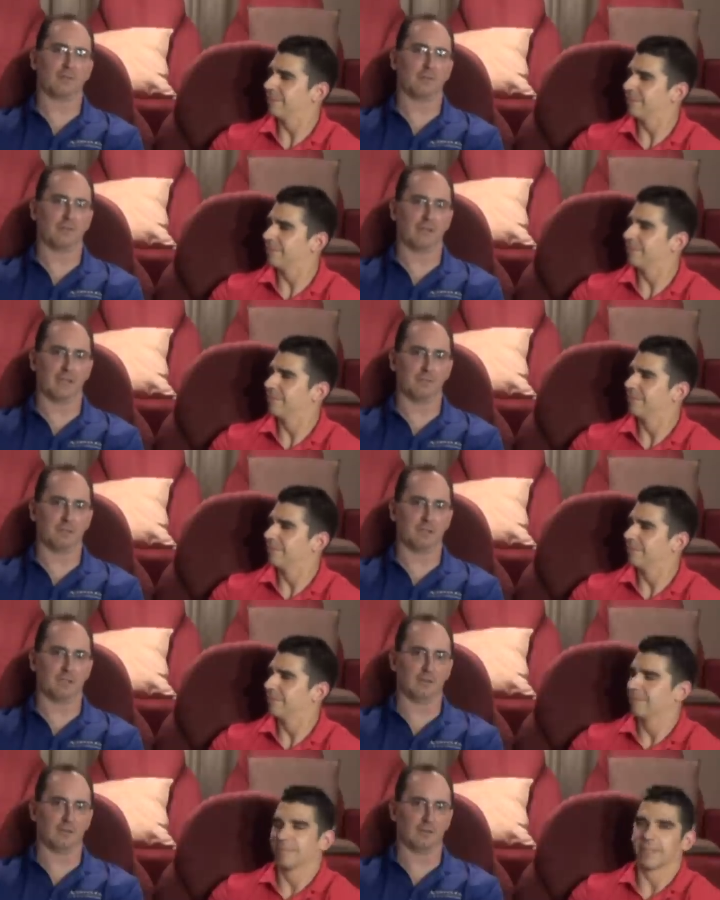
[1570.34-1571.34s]
Speaker 1: from a van,
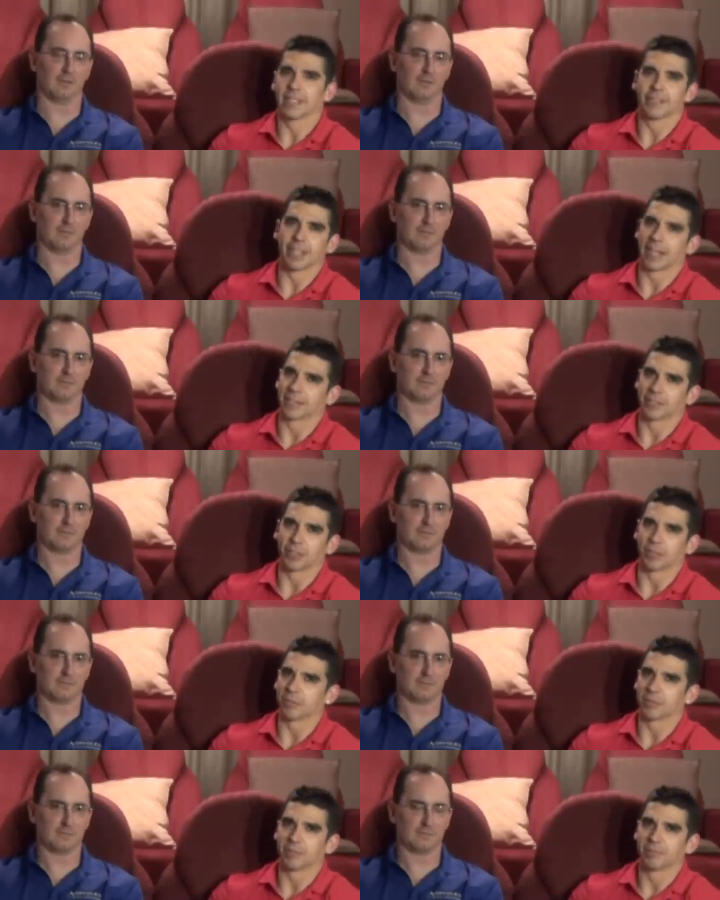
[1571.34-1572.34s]
please.
Speaker 2: Yeah,
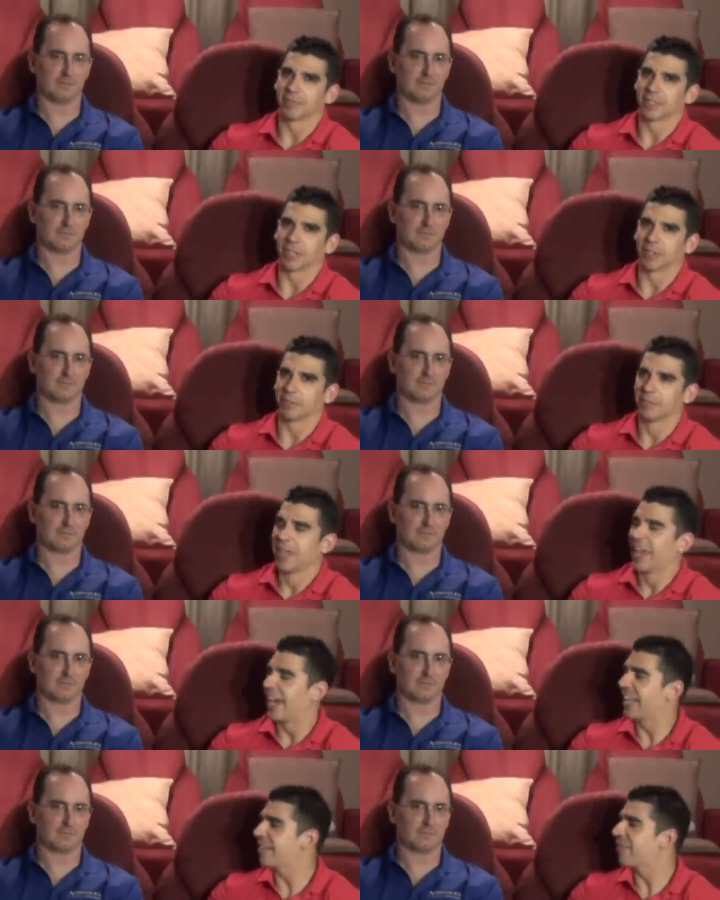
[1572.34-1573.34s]
don't. You know,
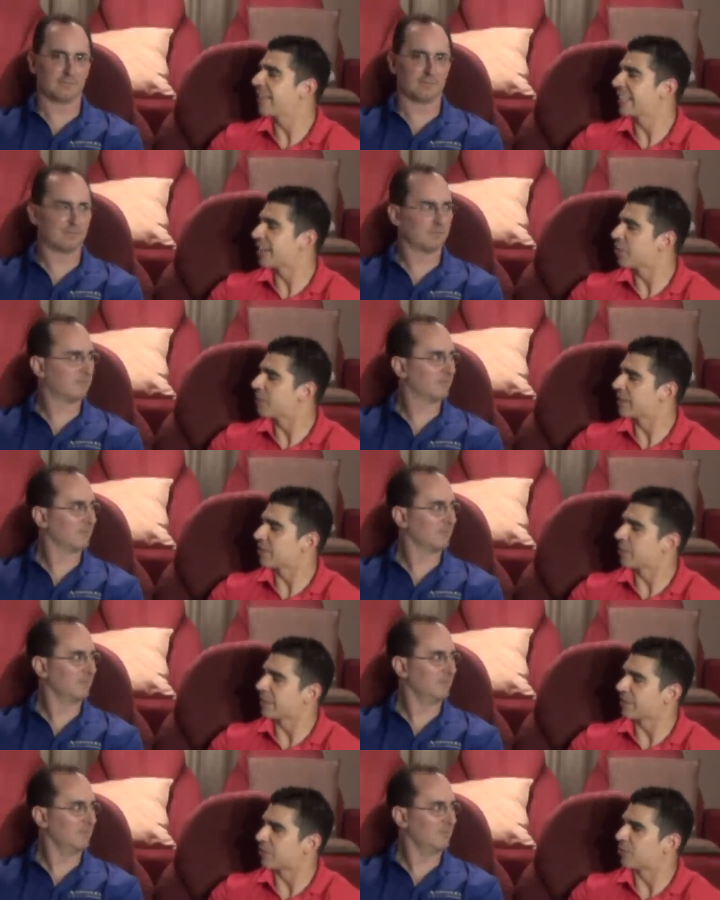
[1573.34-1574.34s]
any band that
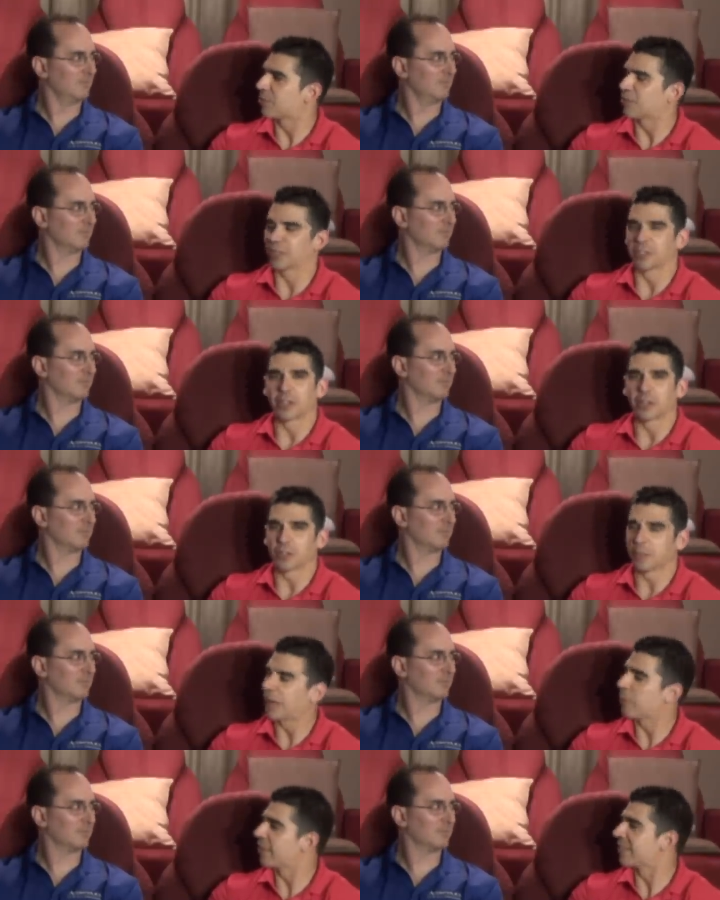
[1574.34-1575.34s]
opens up its door, you know,
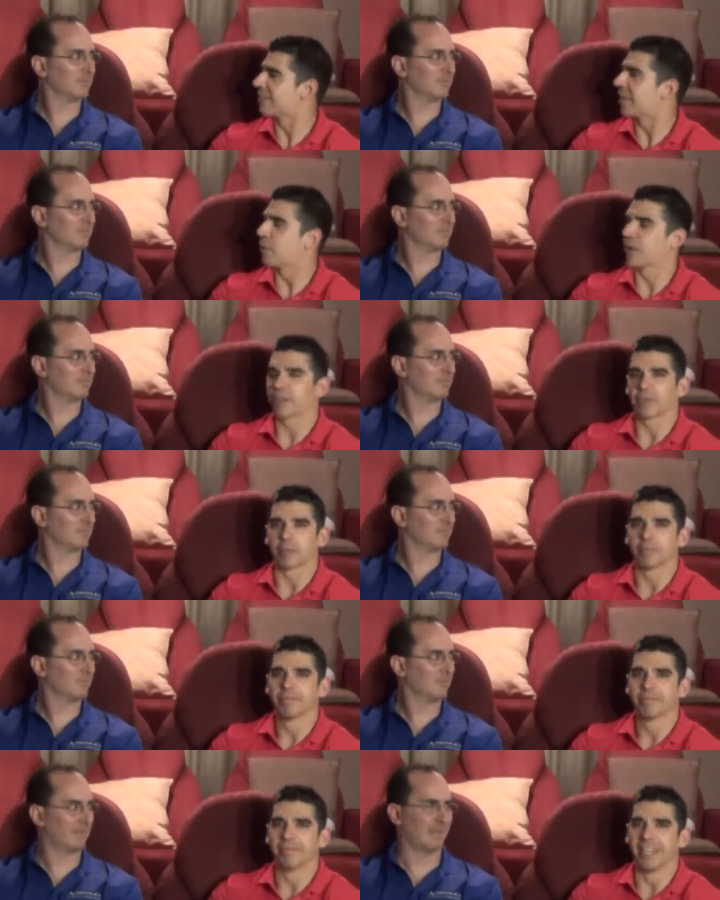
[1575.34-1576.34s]
you may want to stay away
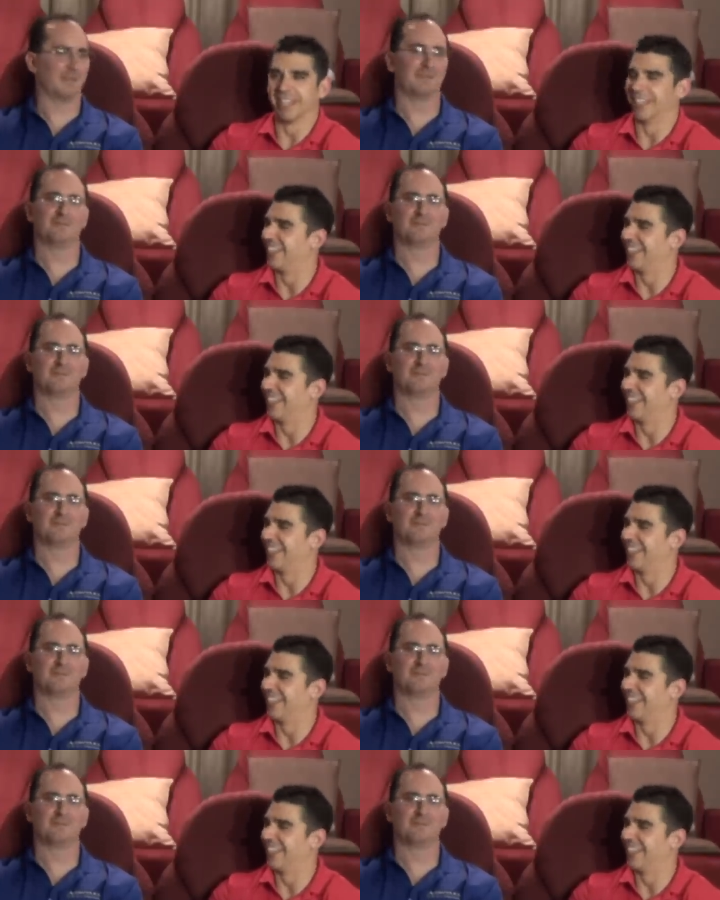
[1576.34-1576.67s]
from. Yeah.